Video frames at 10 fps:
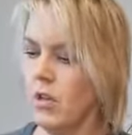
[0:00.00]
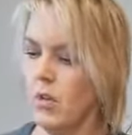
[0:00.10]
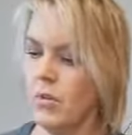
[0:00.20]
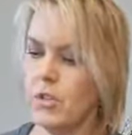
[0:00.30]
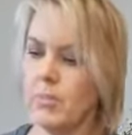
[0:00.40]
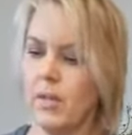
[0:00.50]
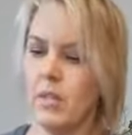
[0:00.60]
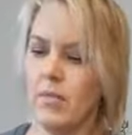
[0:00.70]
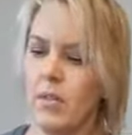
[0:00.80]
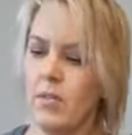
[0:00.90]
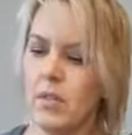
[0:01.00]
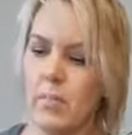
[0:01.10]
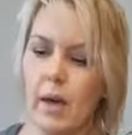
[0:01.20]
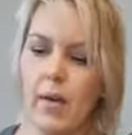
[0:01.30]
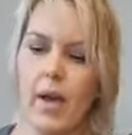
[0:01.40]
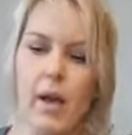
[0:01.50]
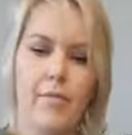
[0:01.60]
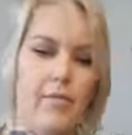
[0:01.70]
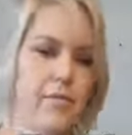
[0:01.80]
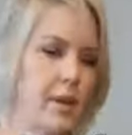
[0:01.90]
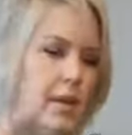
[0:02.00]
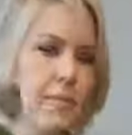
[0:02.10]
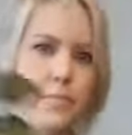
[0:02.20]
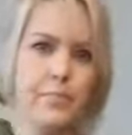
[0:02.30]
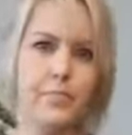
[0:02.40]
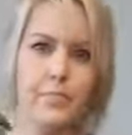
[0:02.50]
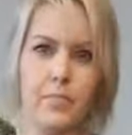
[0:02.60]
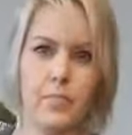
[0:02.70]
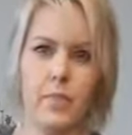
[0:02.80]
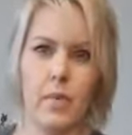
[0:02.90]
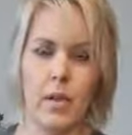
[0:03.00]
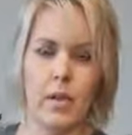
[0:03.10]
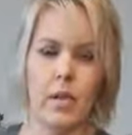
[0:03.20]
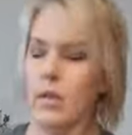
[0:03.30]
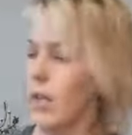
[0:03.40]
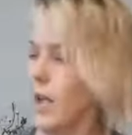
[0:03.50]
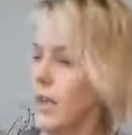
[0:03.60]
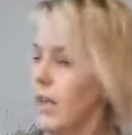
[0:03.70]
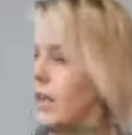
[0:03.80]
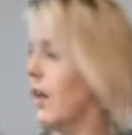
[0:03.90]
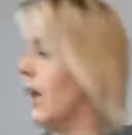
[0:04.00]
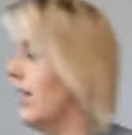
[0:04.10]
which means I've used about half of it, cutting a